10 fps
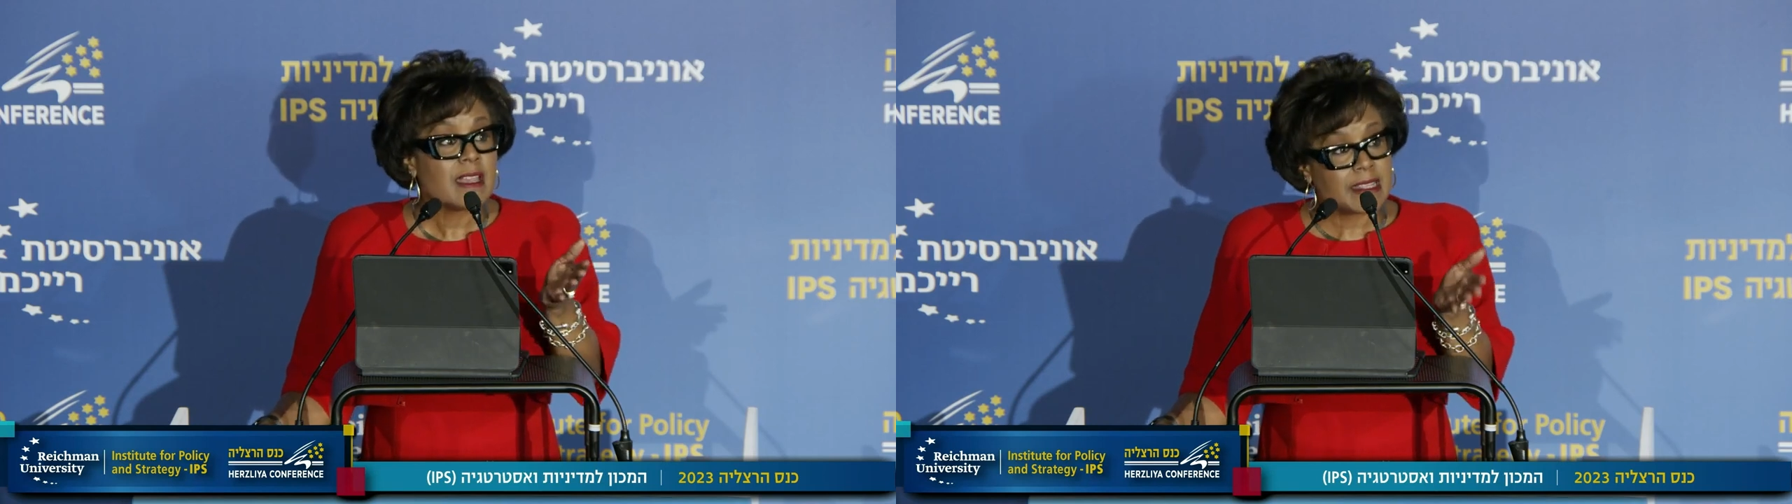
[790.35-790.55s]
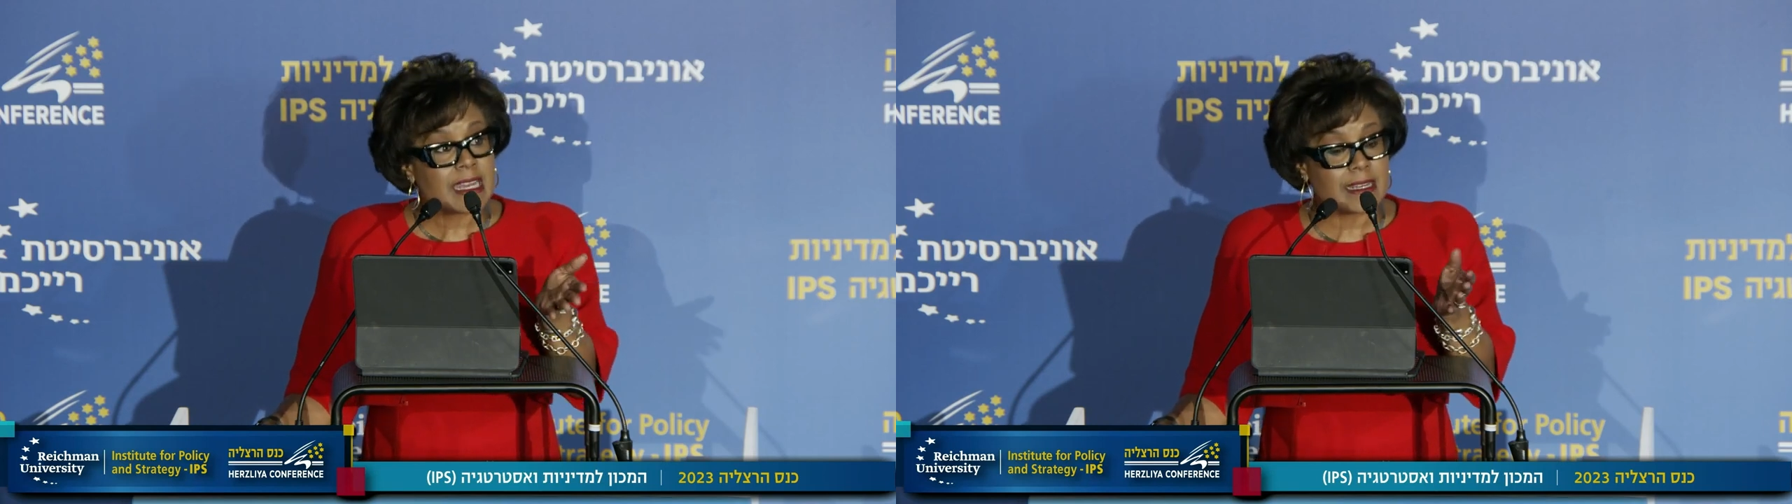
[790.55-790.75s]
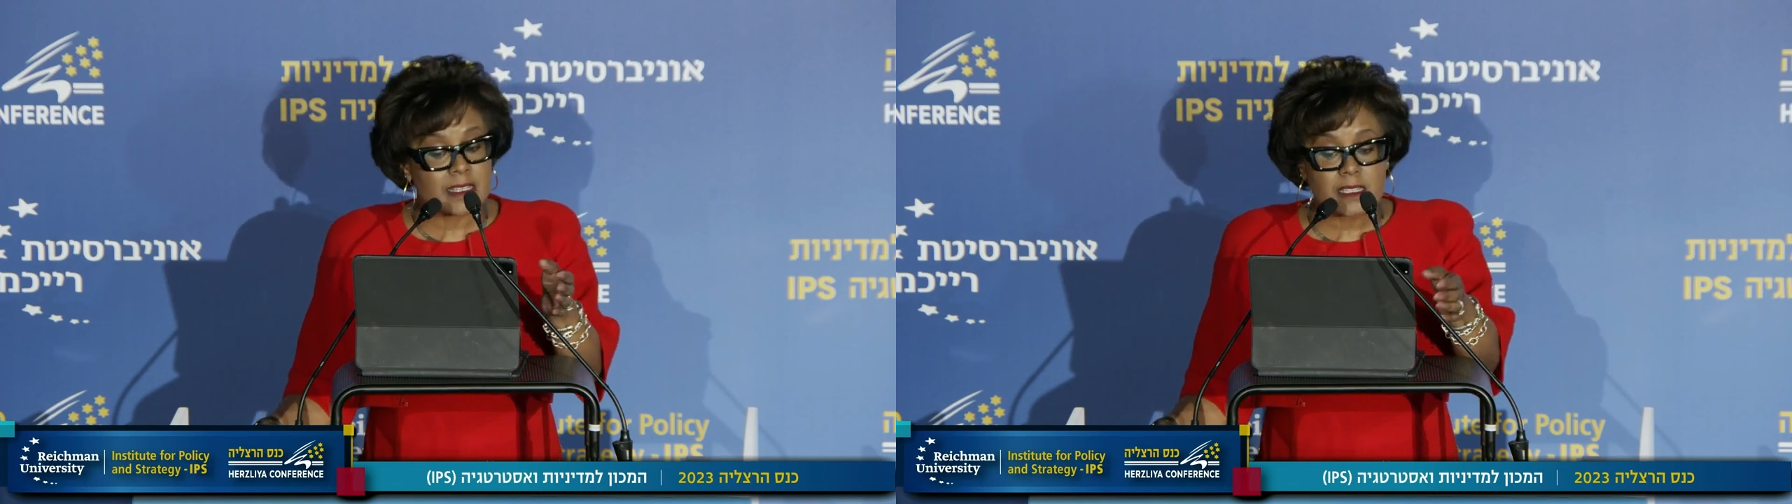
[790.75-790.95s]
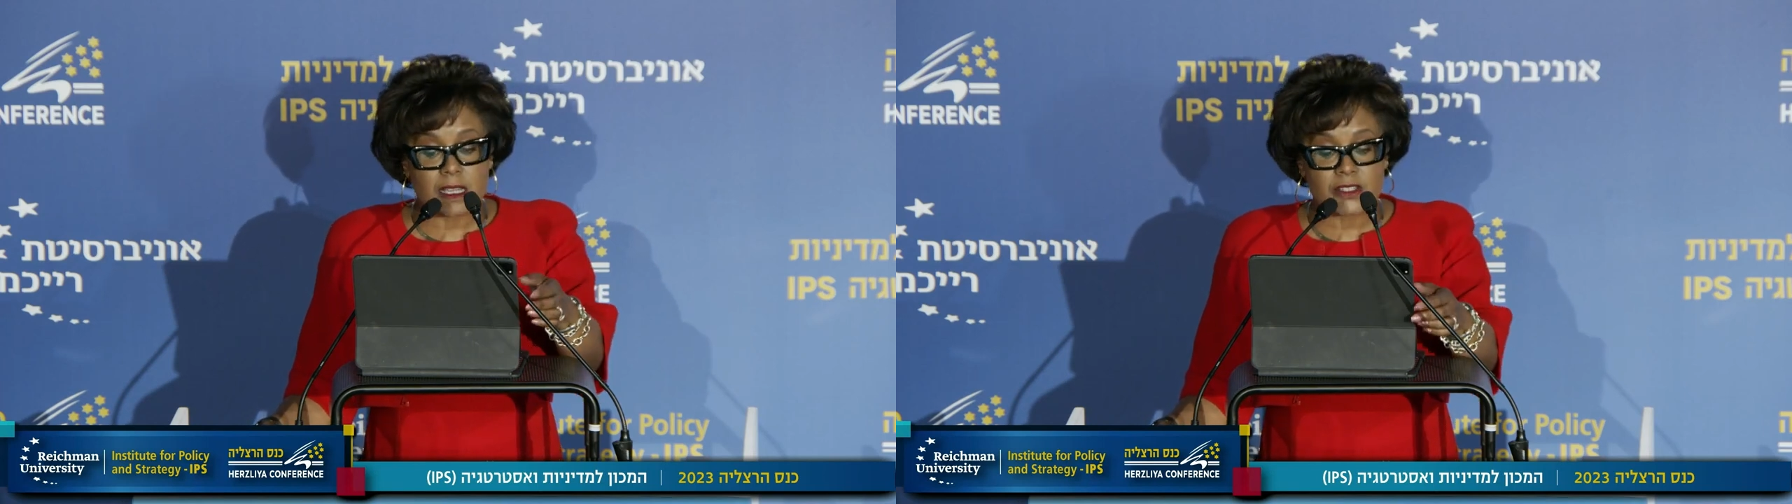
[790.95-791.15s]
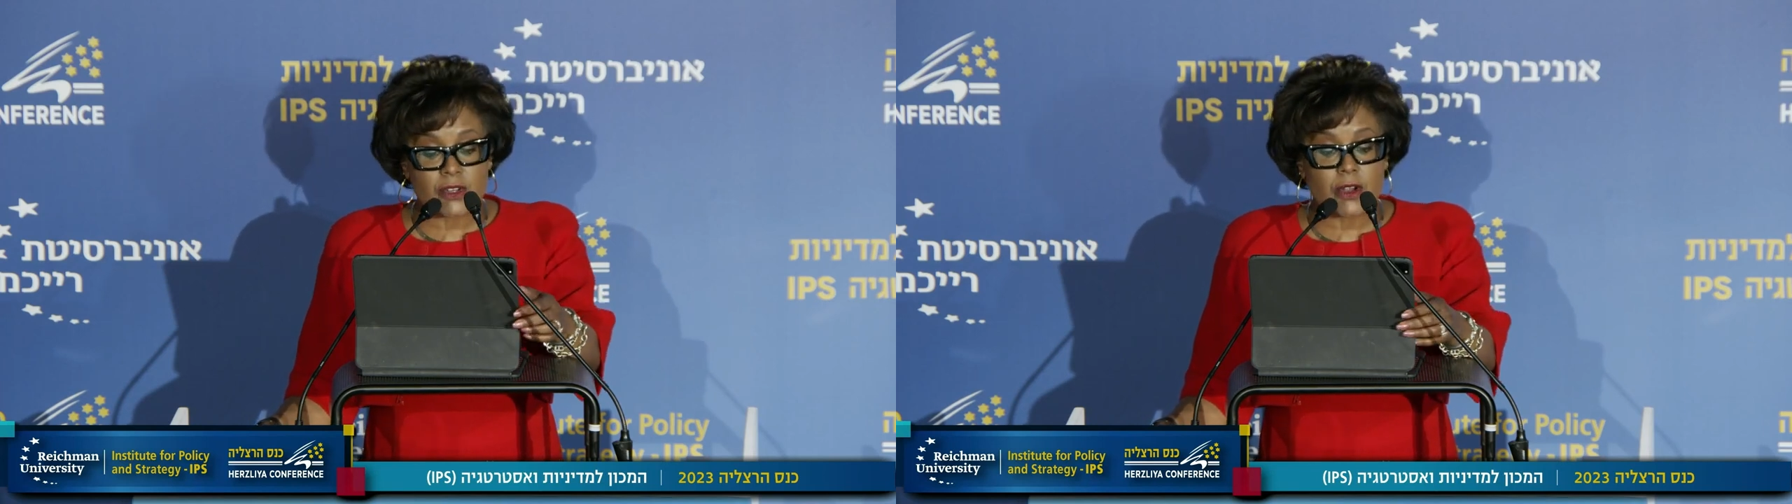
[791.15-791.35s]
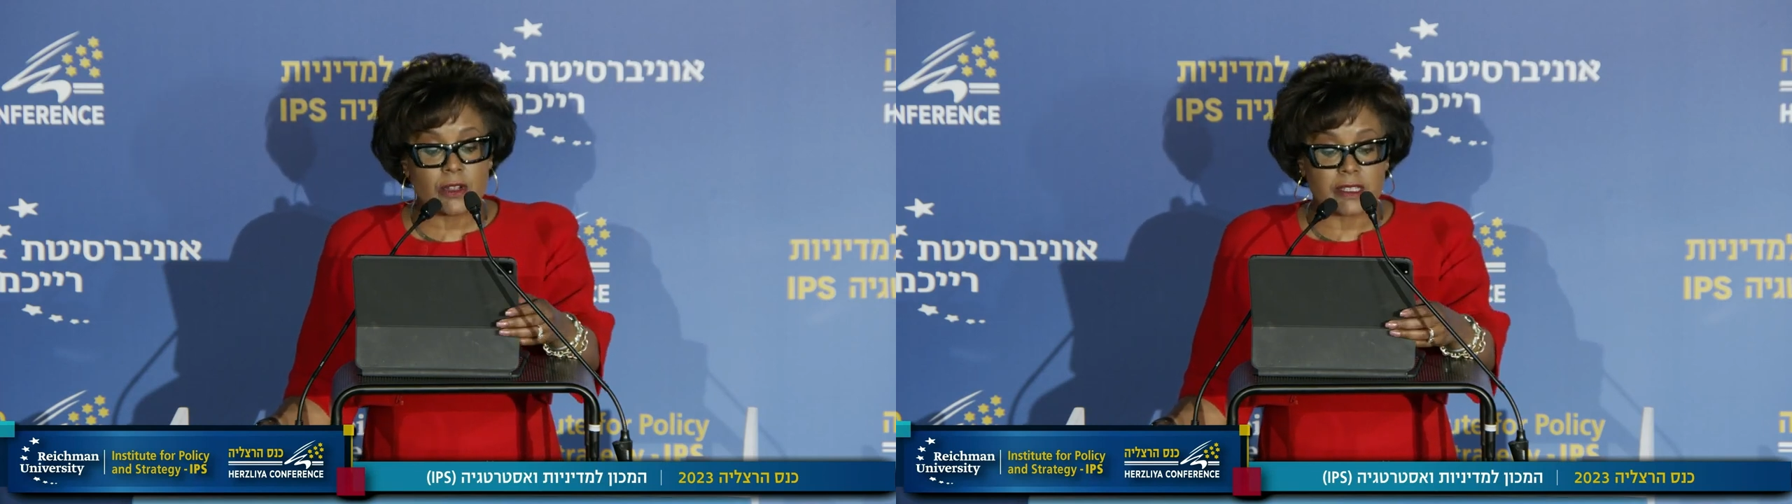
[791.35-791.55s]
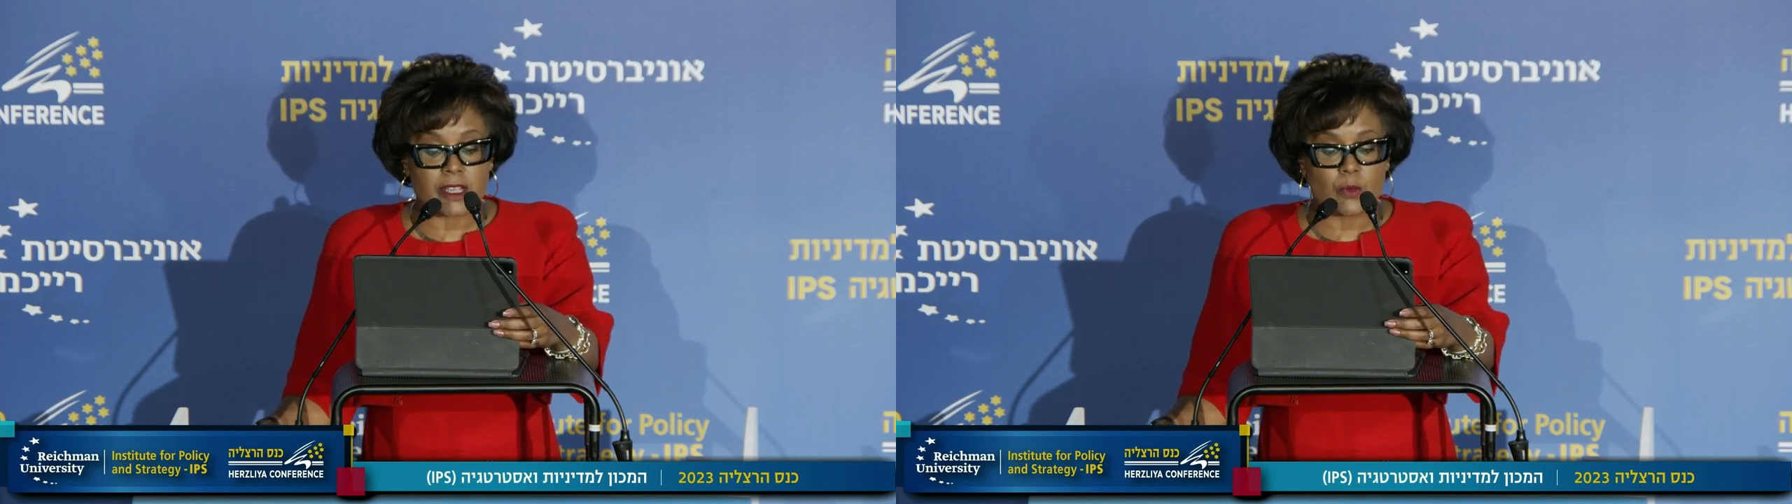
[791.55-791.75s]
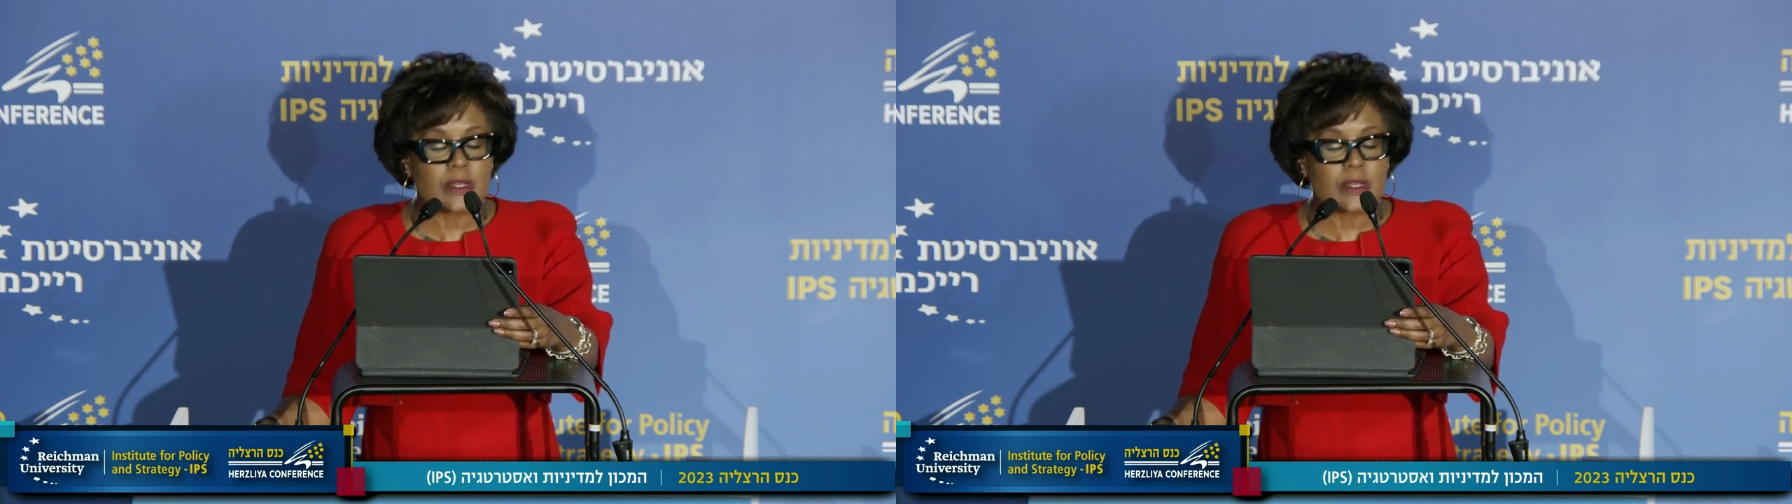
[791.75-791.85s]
that I discussed earlier,